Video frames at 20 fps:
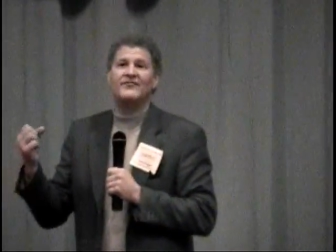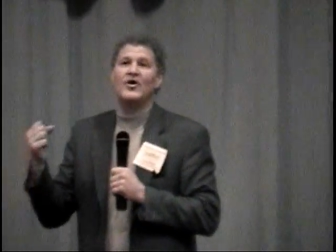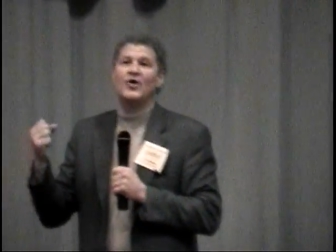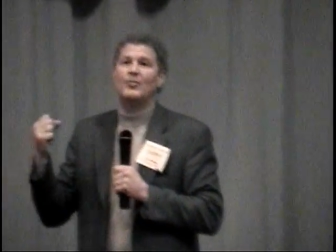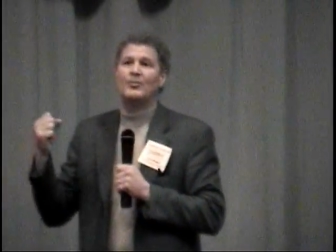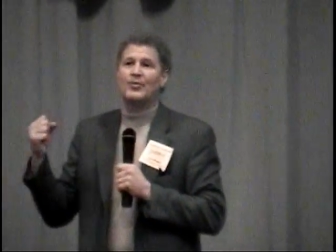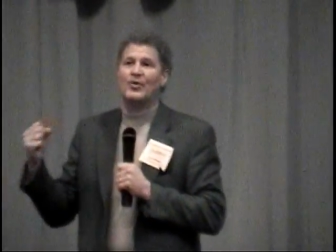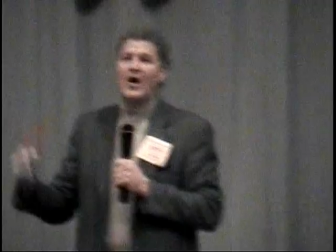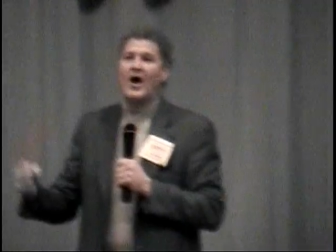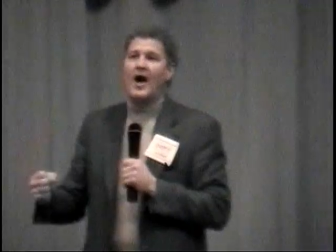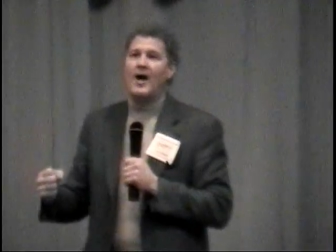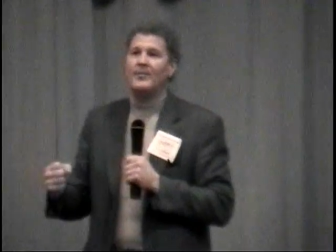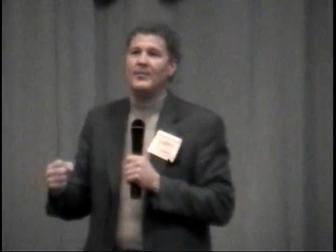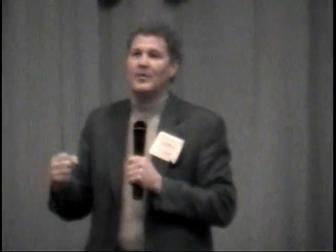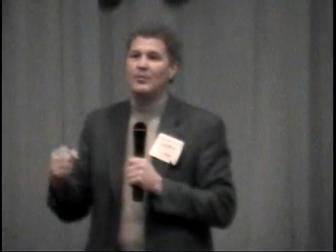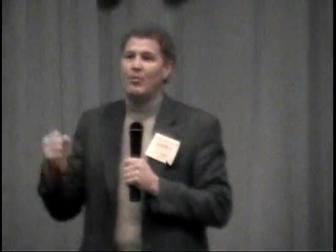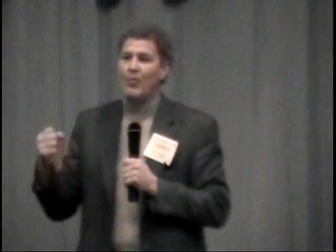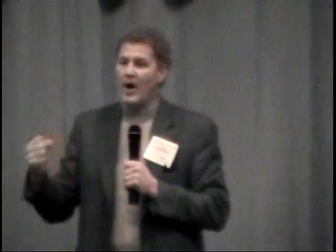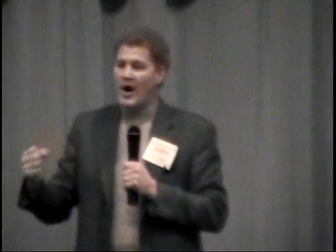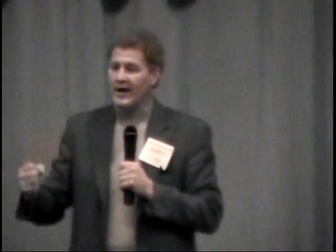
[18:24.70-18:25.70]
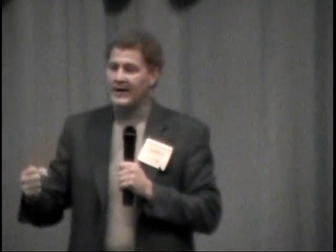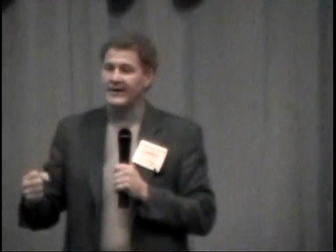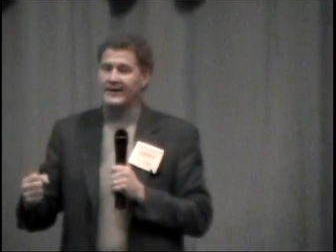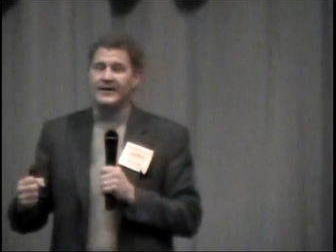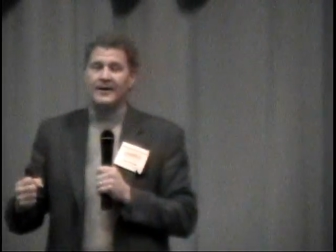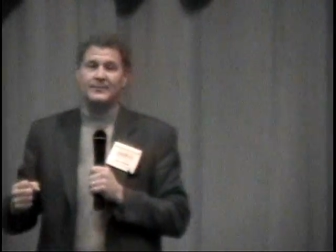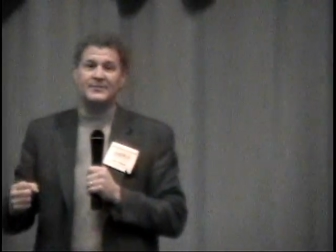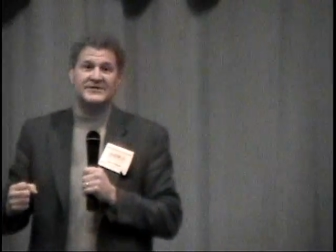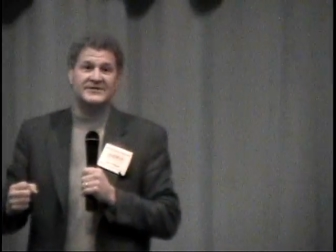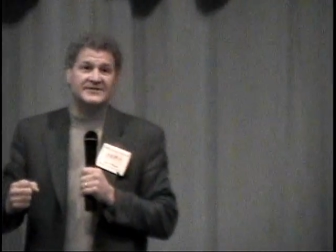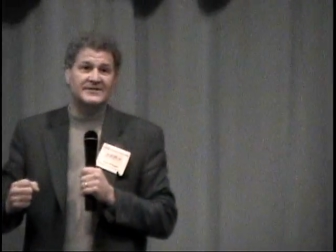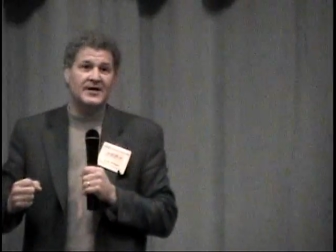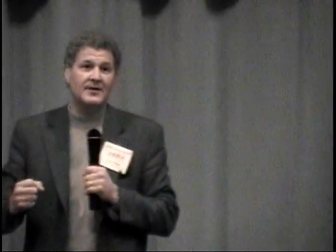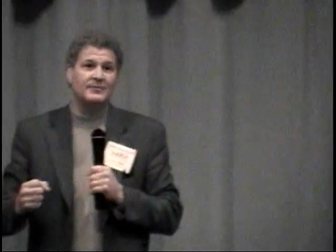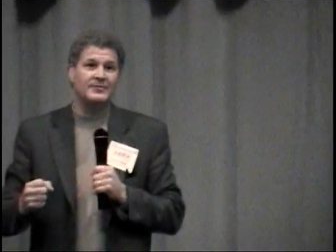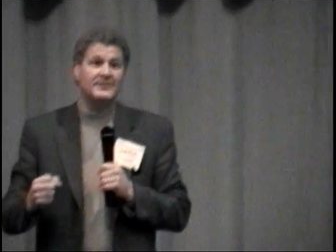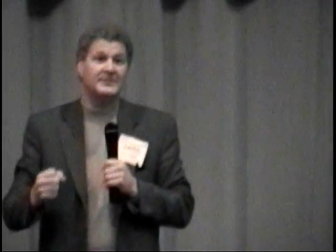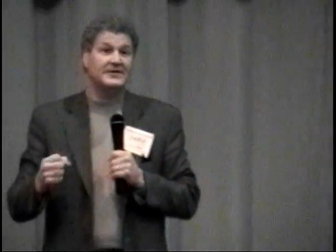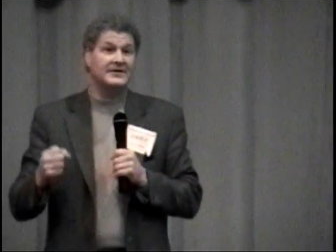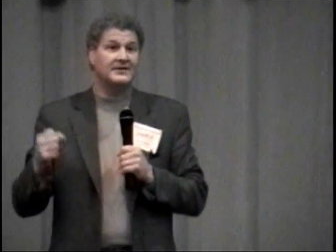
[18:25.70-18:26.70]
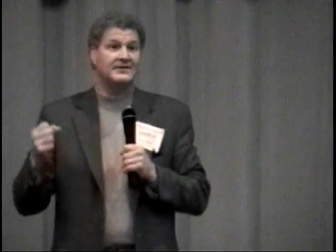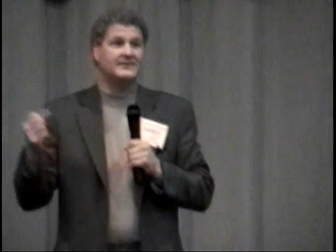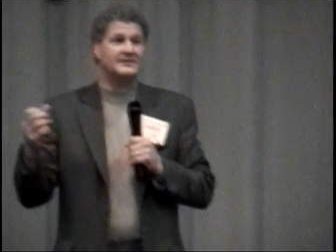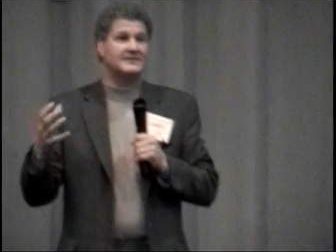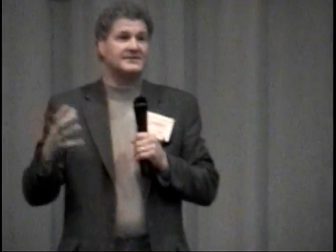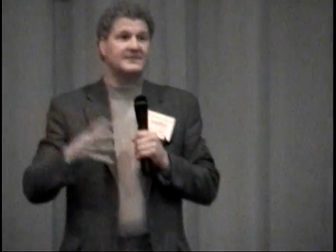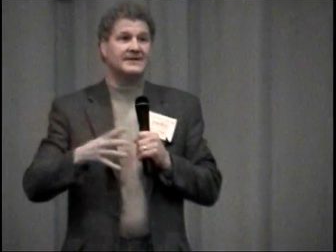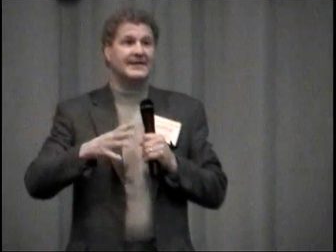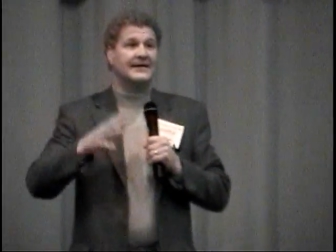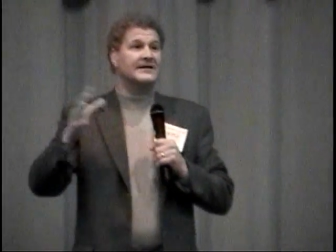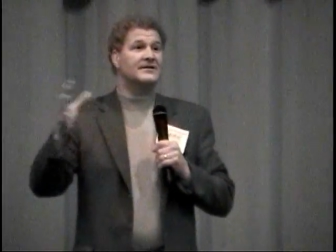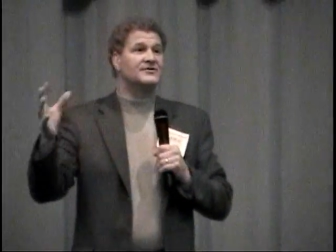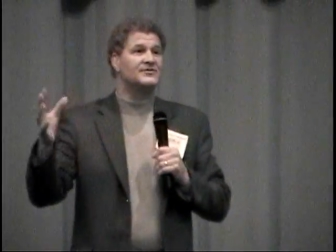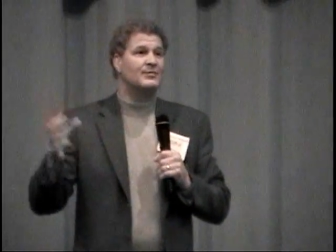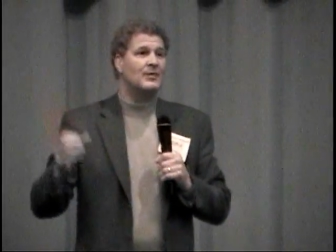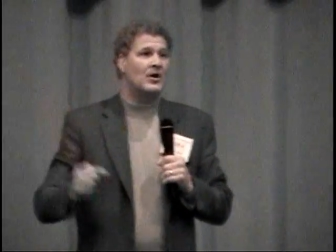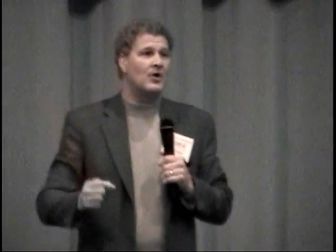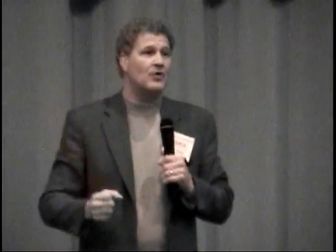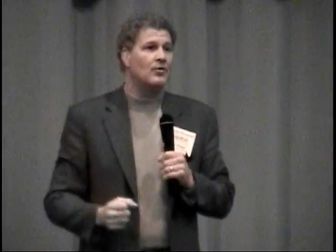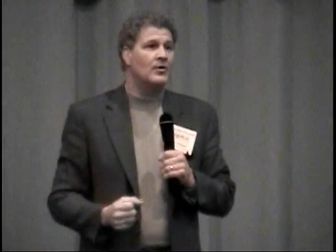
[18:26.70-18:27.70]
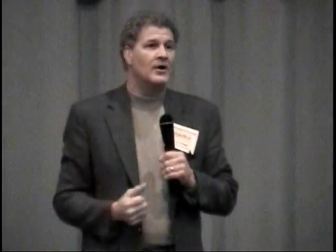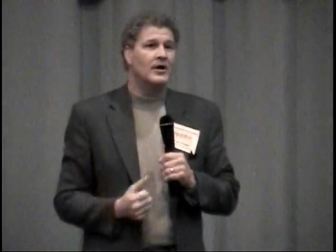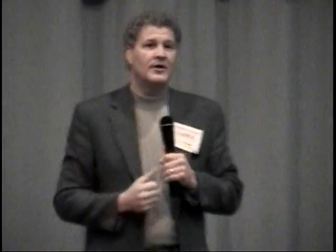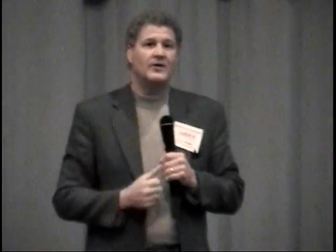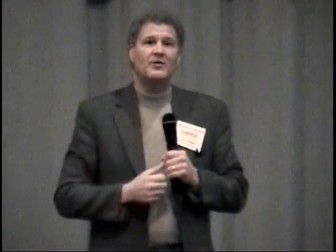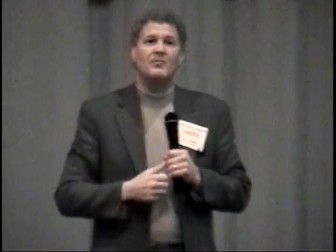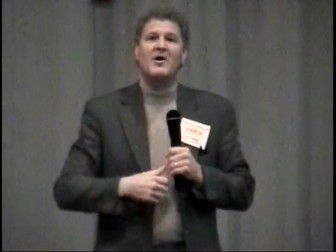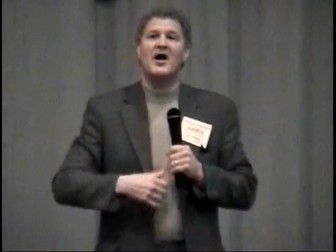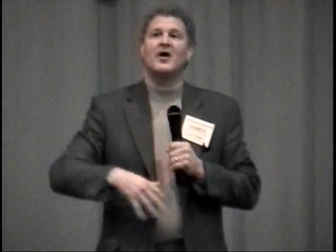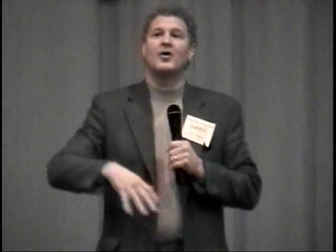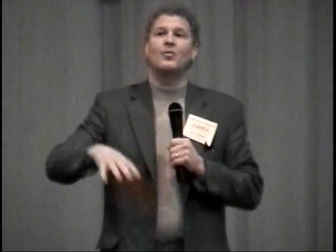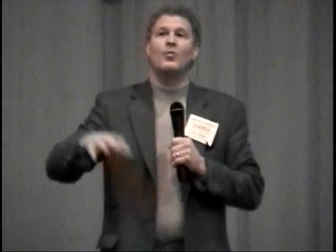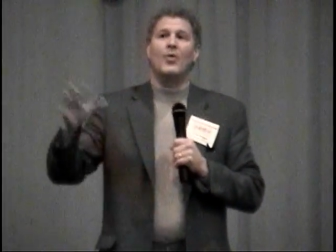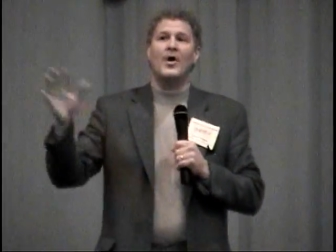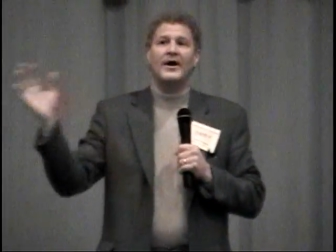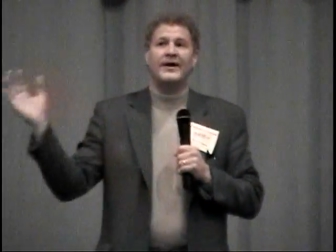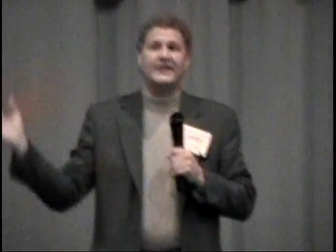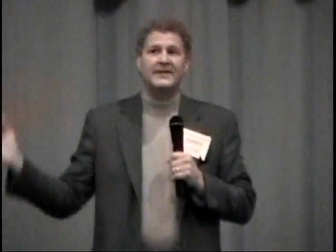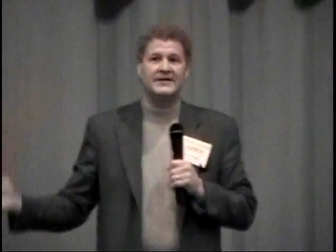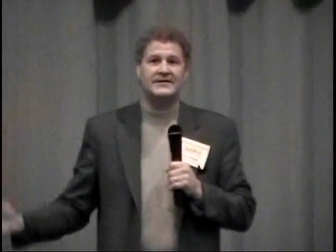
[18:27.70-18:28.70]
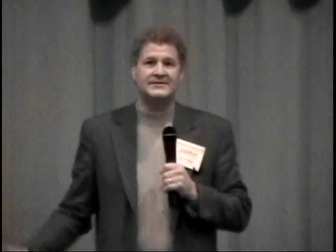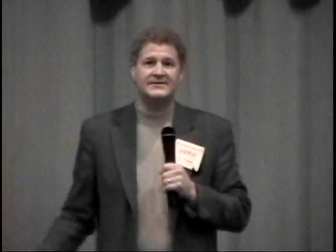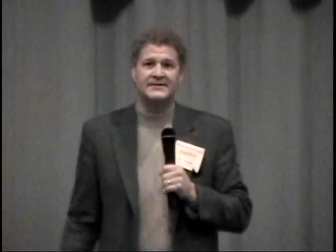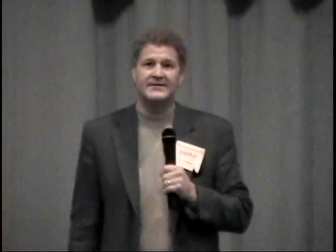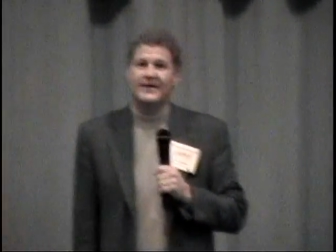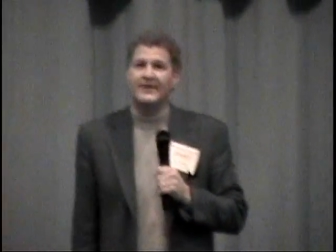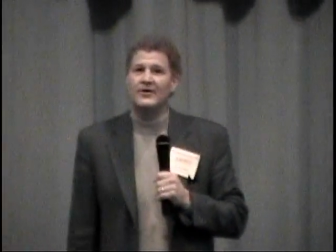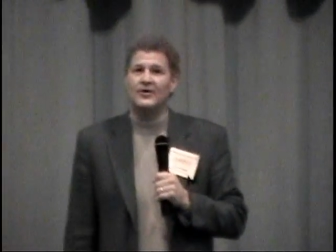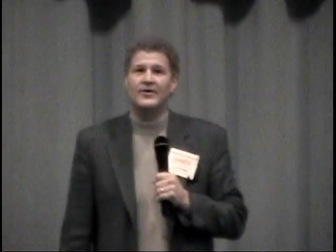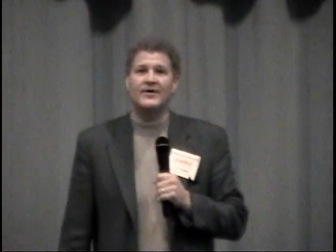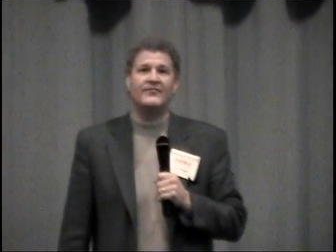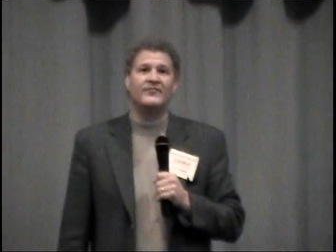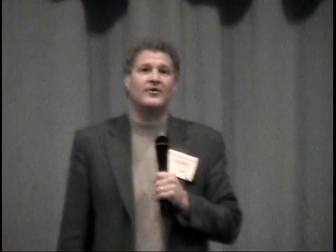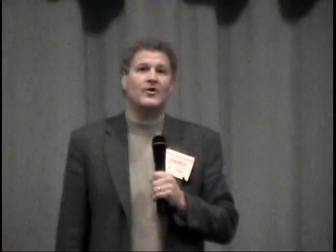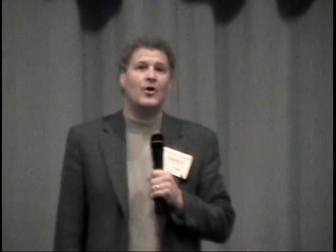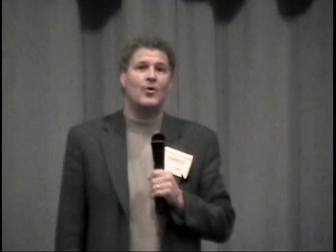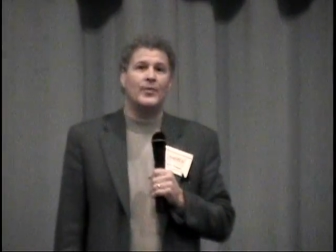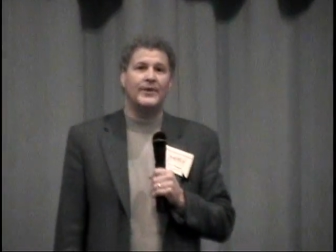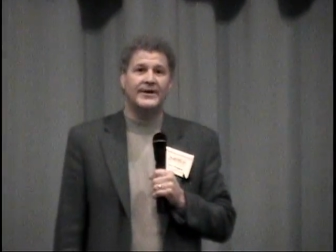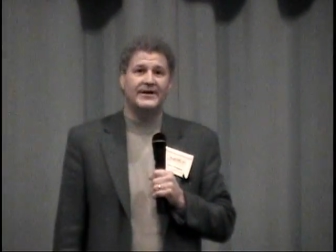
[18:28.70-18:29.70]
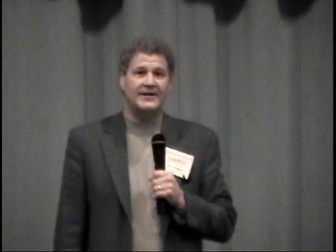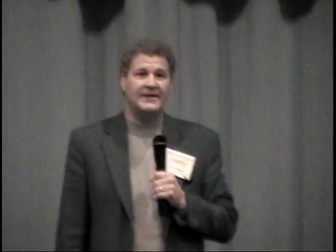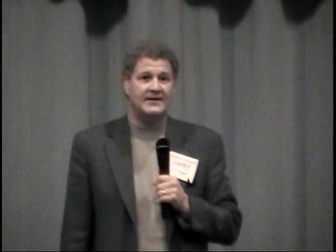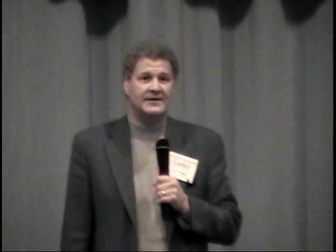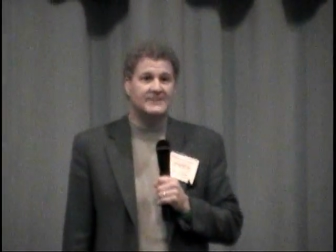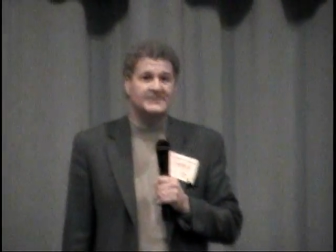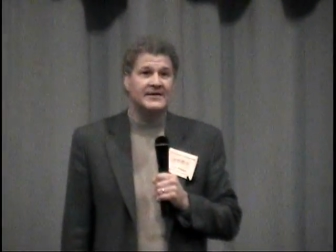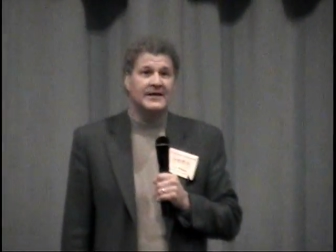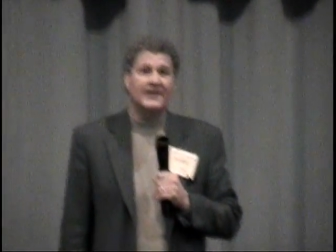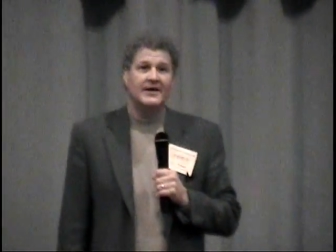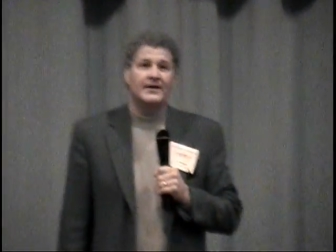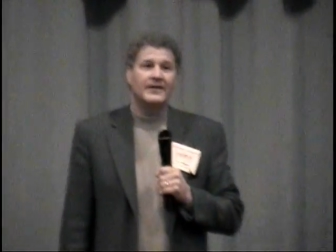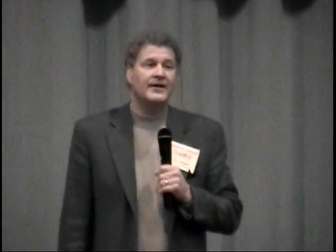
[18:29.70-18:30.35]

have no problem walking up to some gizmo, no matter what it is, and they don't even know what it is.